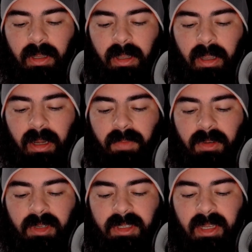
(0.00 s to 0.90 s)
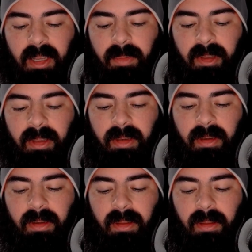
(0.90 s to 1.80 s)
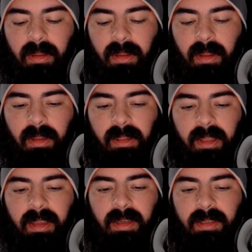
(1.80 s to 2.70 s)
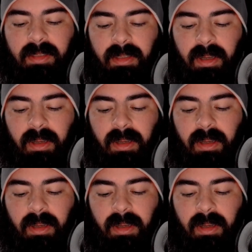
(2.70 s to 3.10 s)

and if you just type in Lynx,